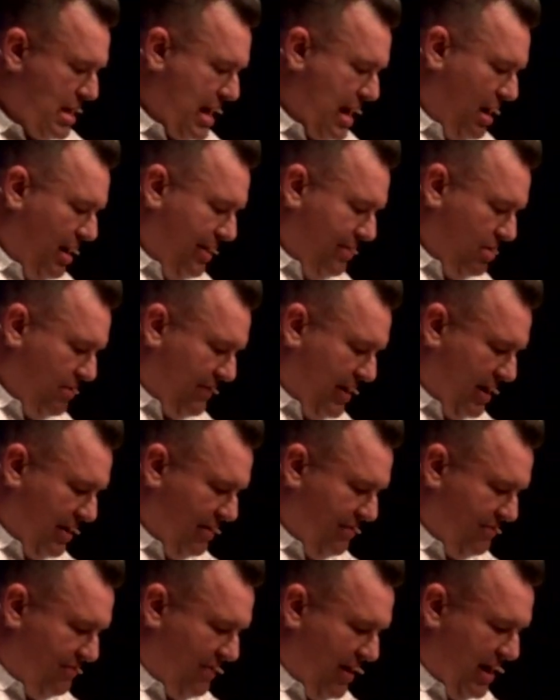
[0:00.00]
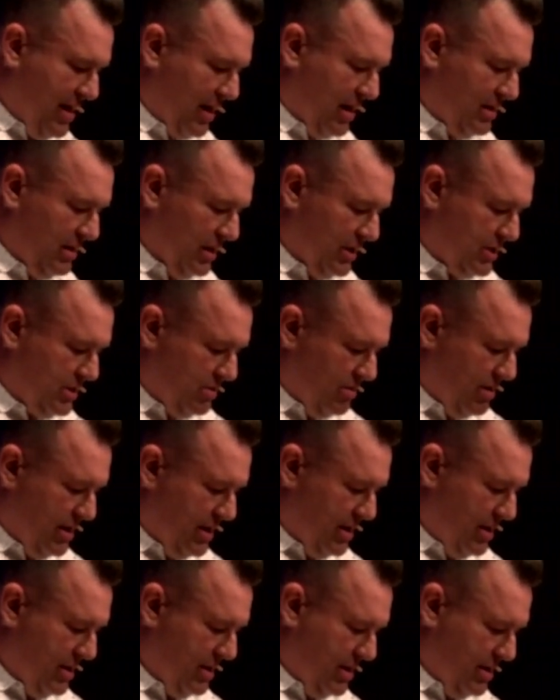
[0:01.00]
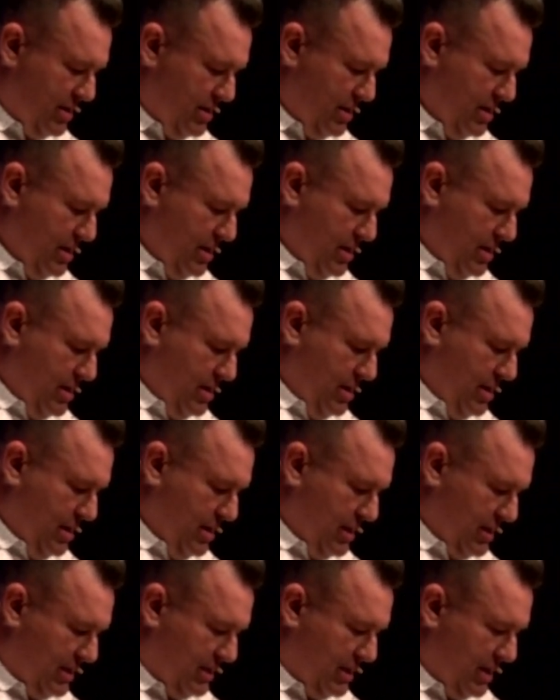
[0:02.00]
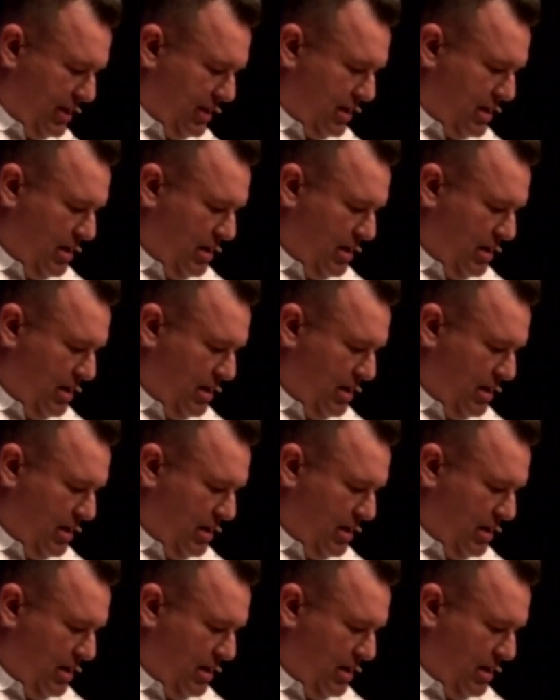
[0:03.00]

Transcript: I don't even know if I can find a cluster in this thing.